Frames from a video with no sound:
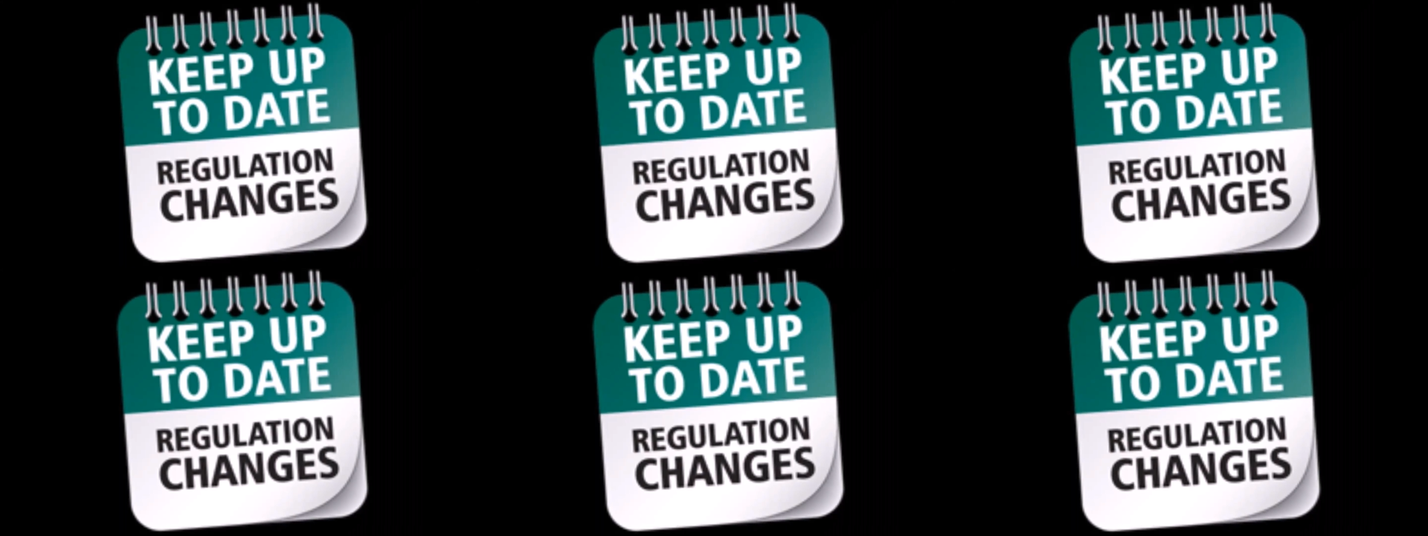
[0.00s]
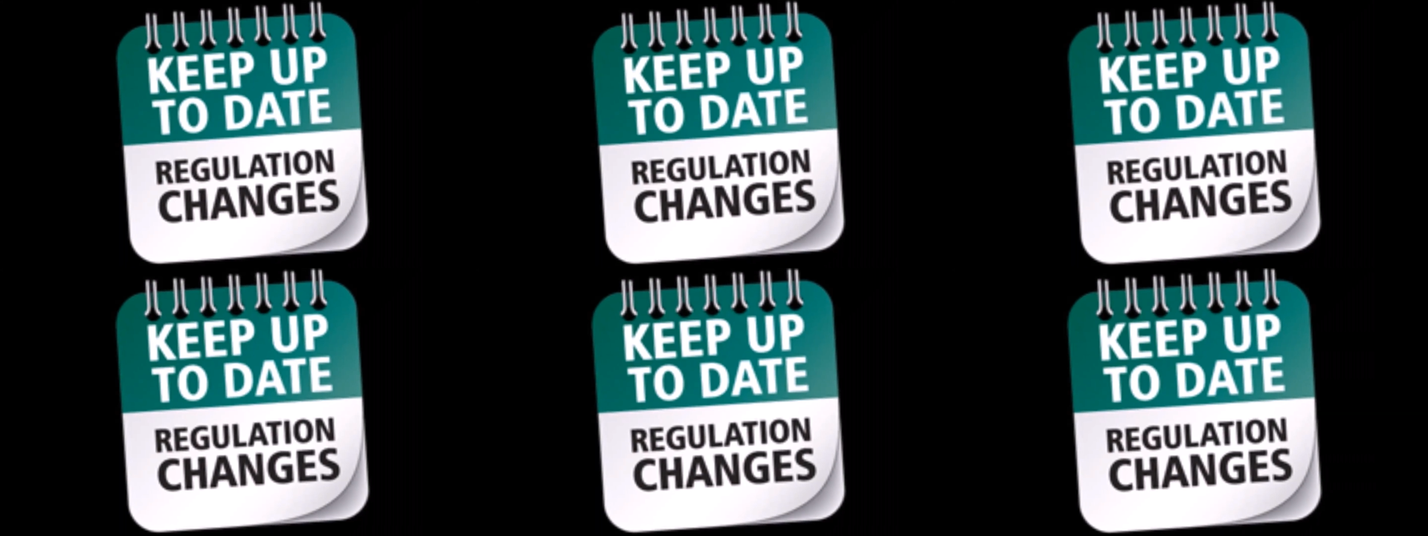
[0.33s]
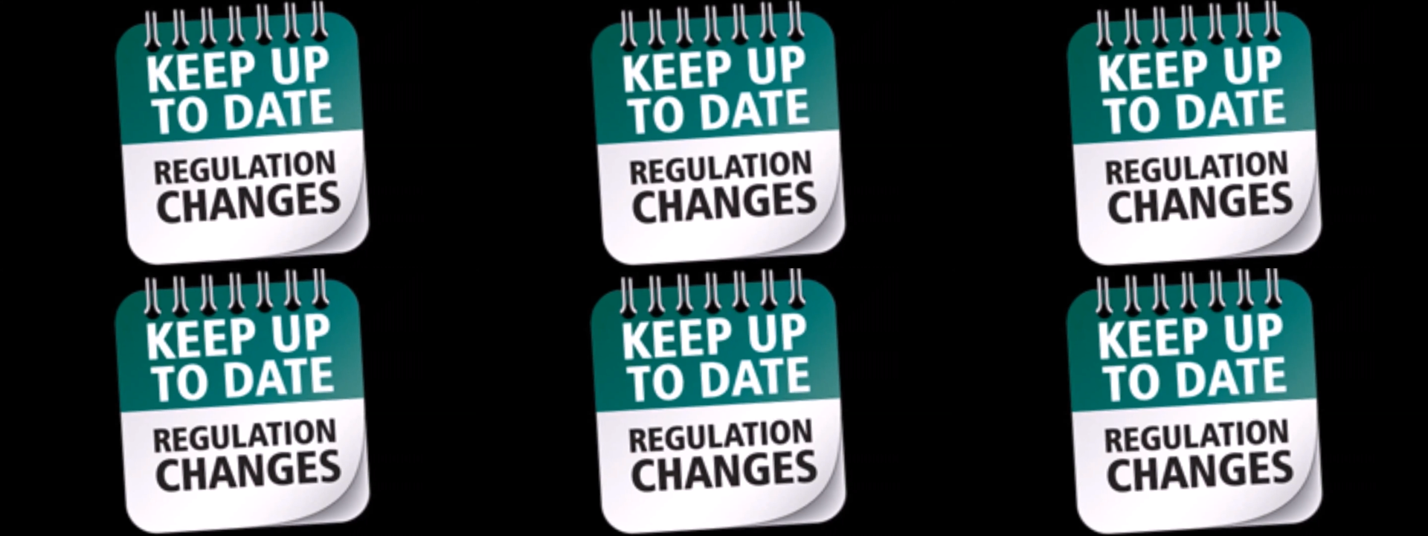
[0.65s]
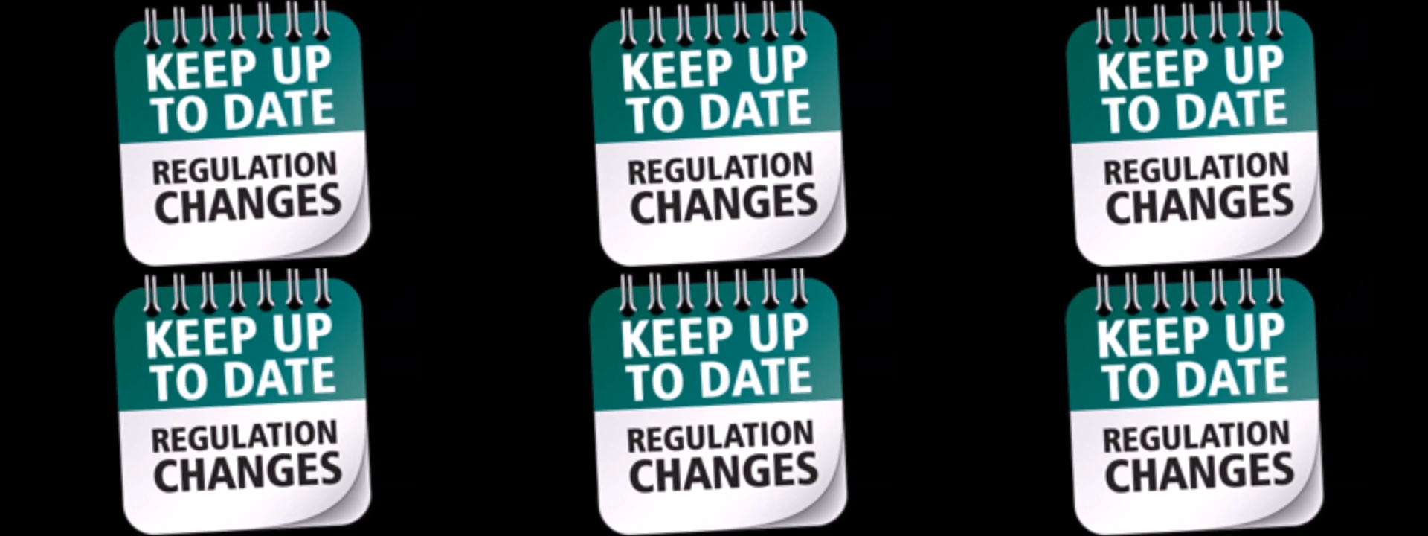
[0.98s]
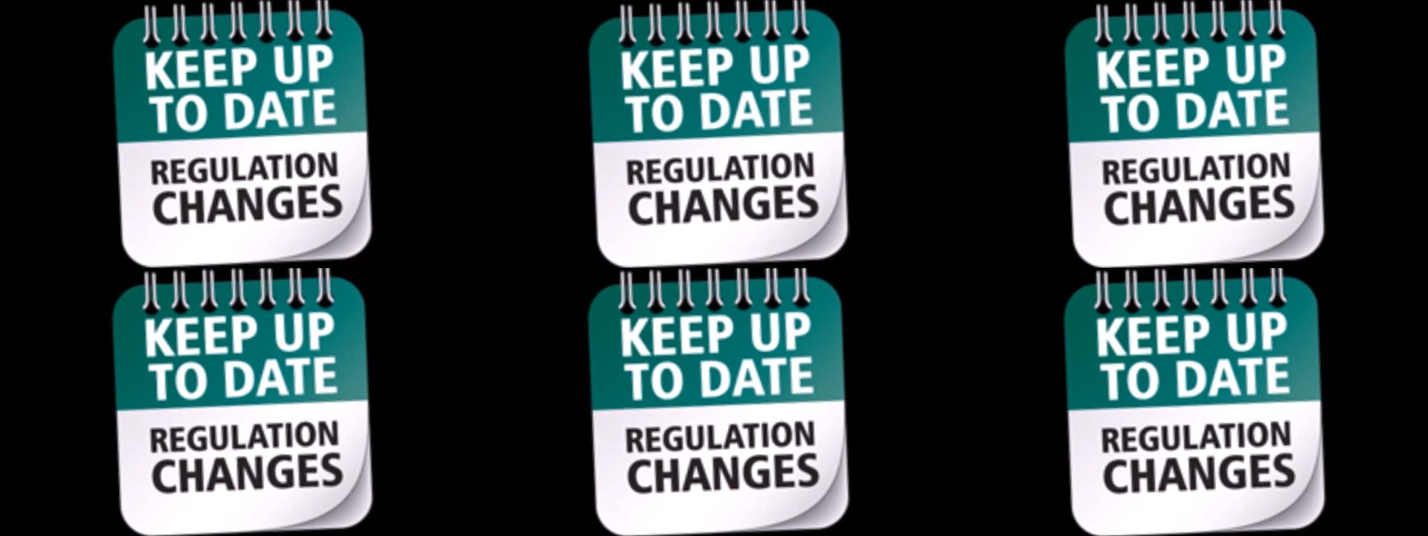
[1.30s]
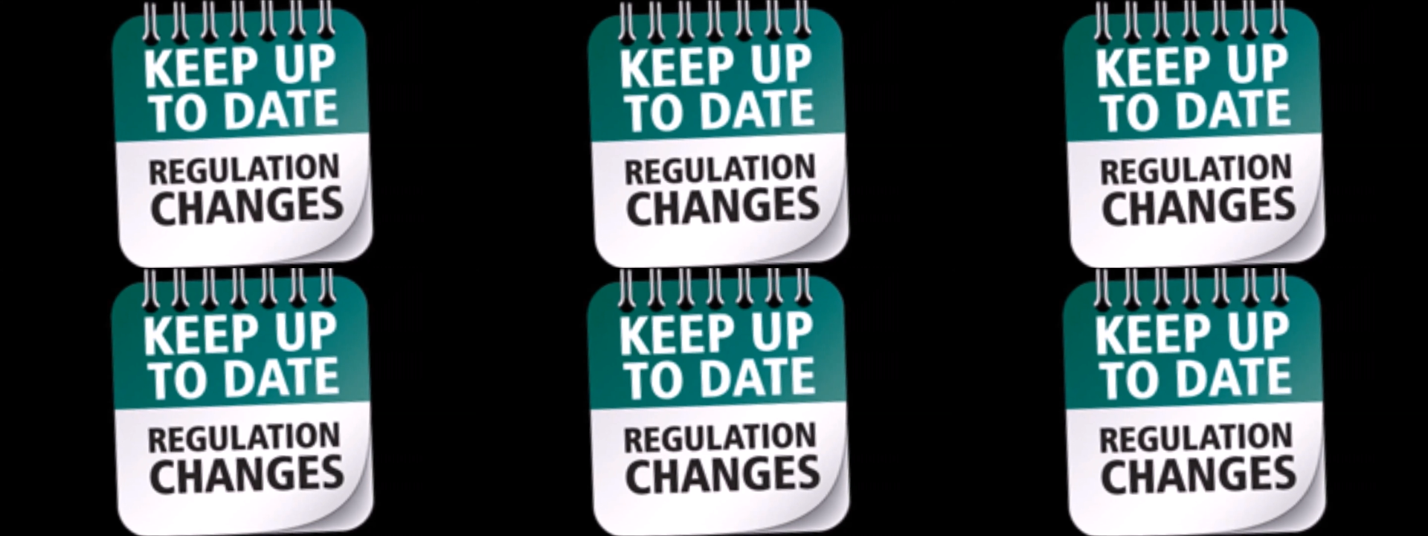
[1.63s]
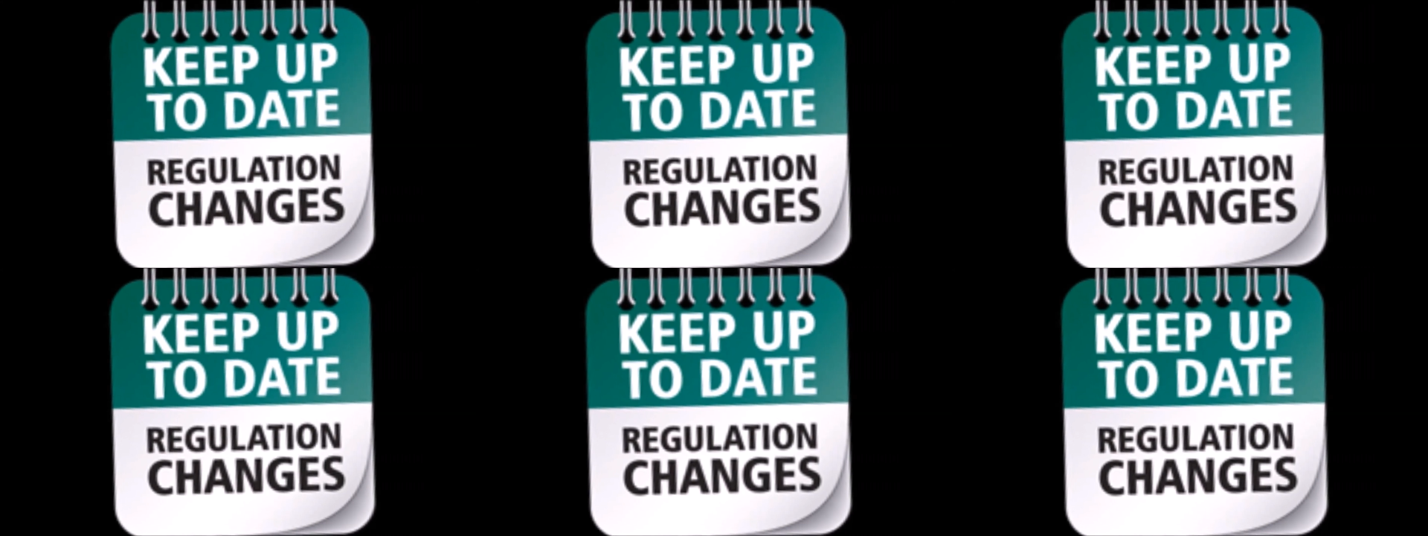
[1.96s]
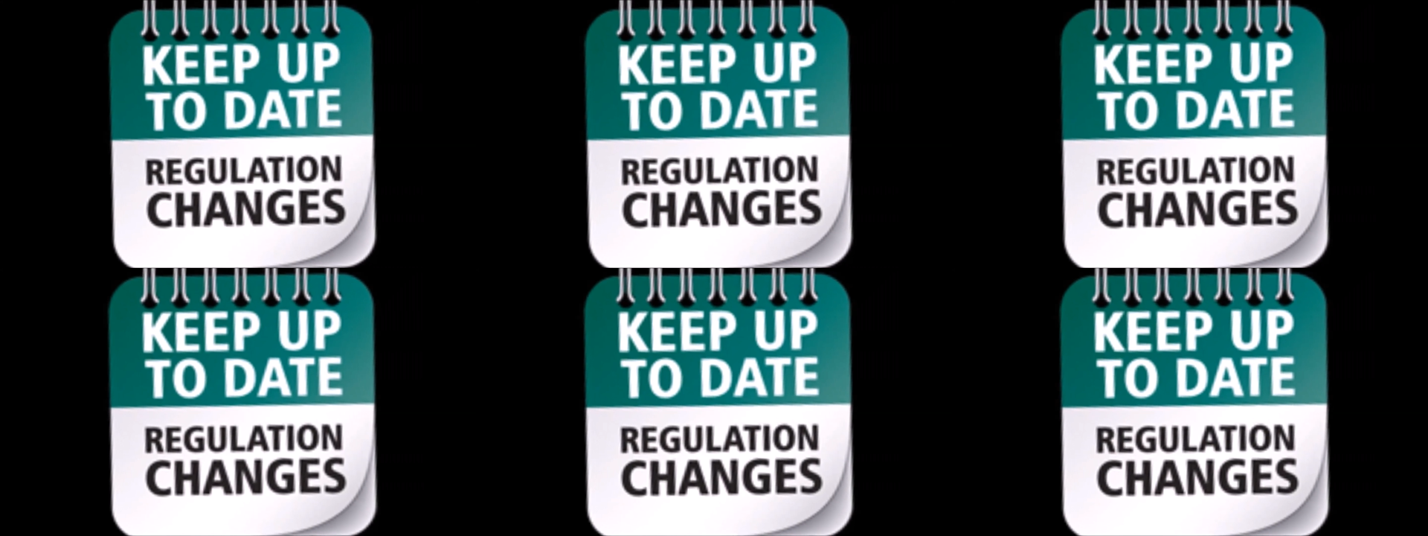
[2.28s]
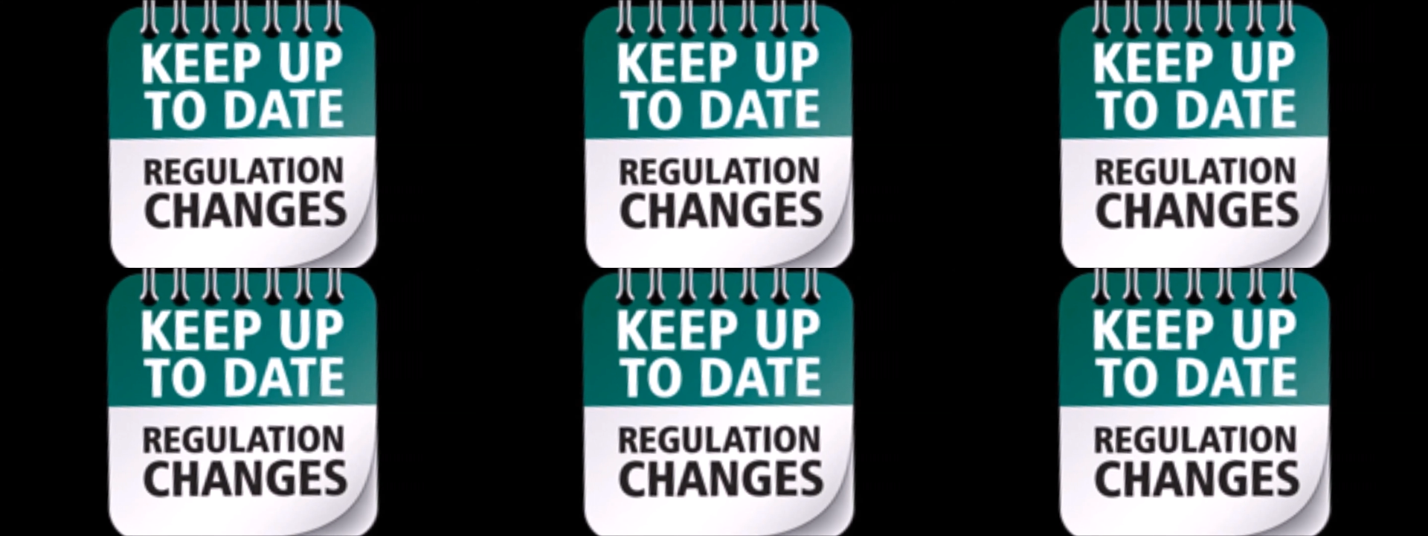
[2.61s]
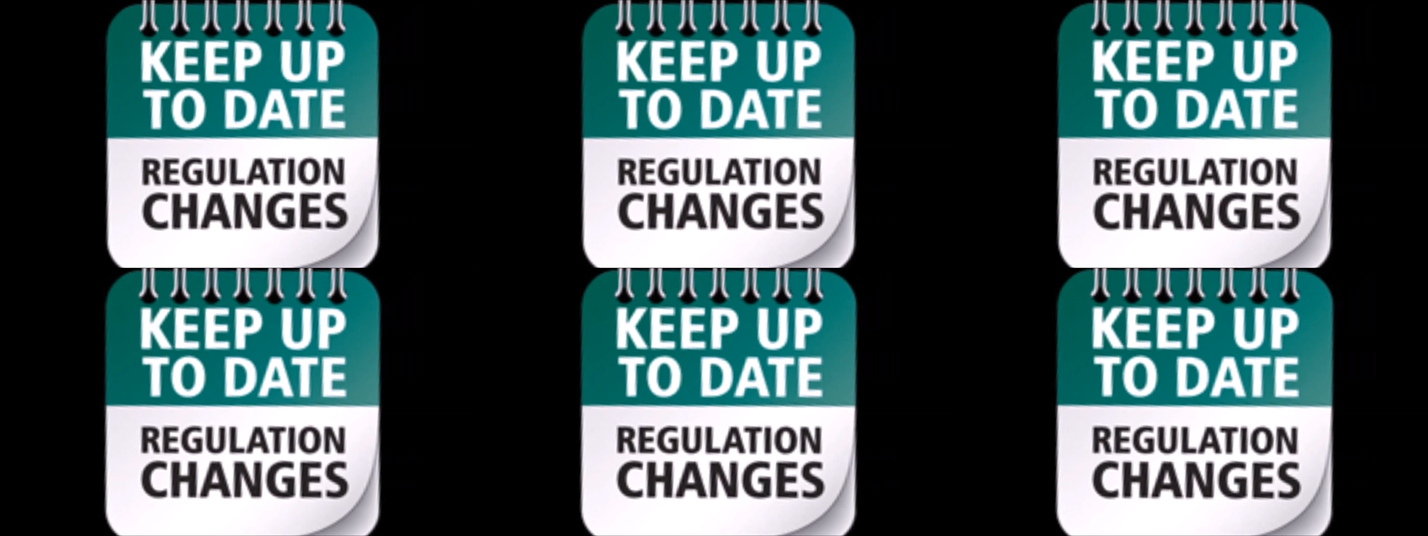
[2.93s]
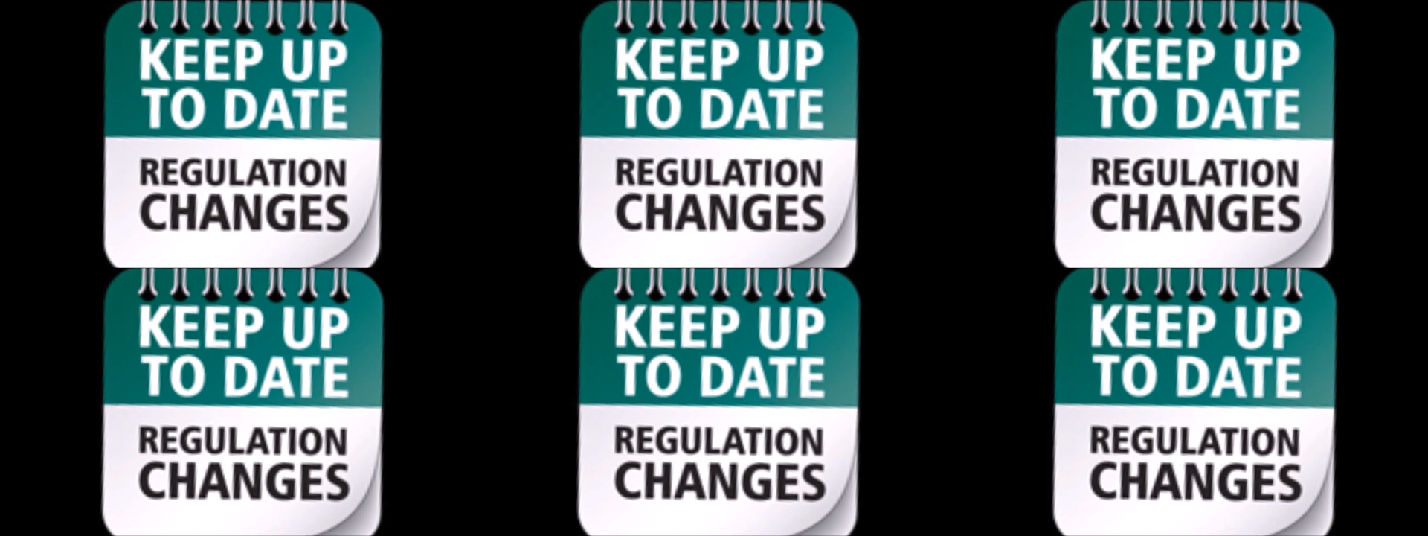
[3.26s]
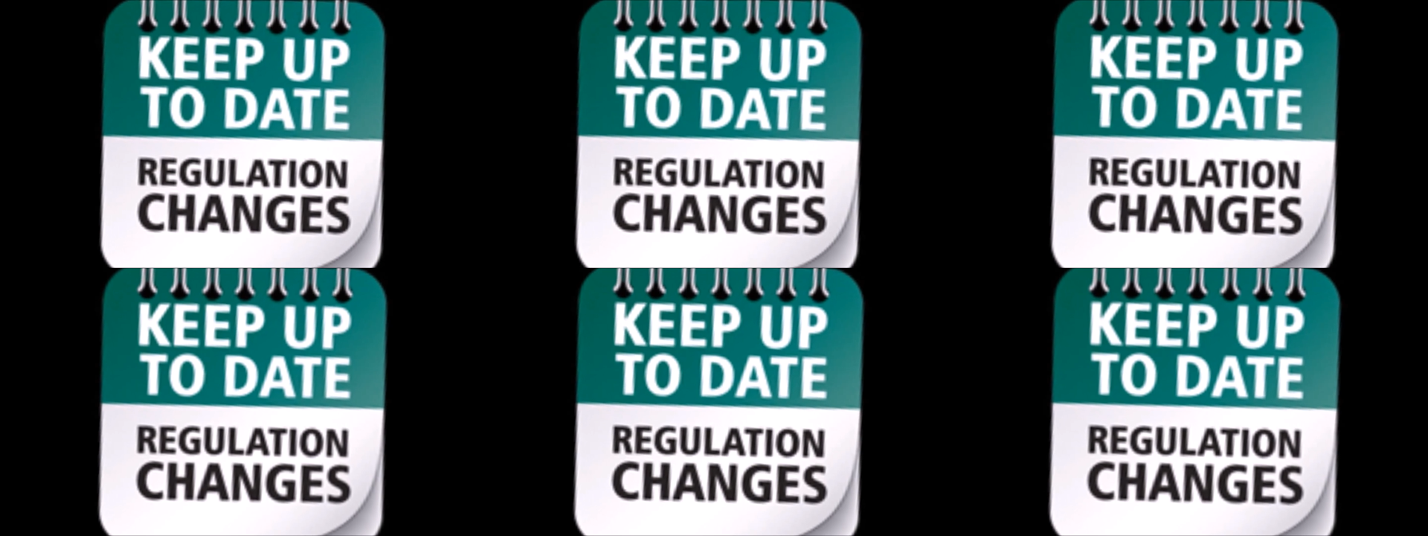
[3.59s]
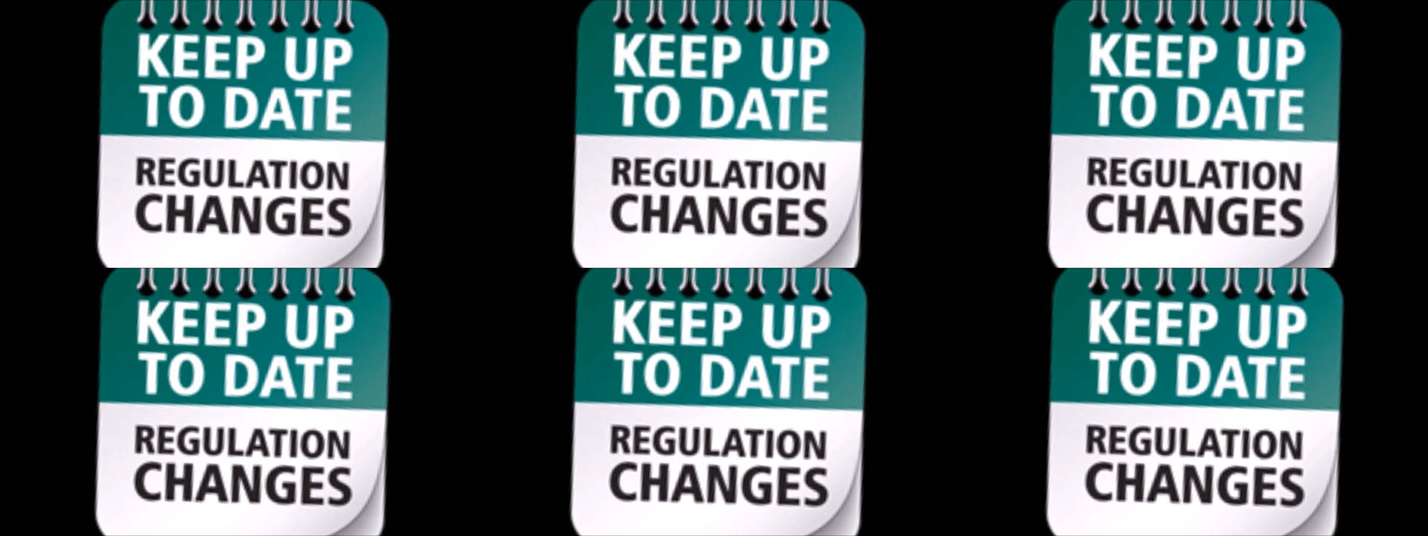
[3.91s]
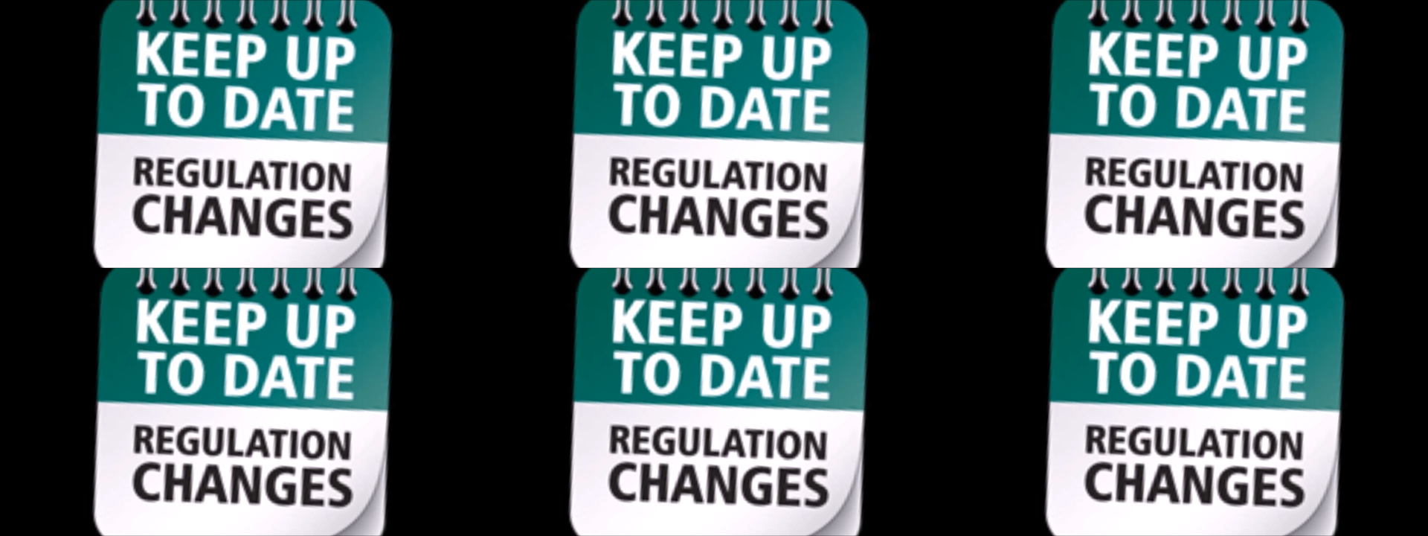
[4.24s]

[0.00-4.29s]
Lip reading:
No face is visible, so there are no lips to read.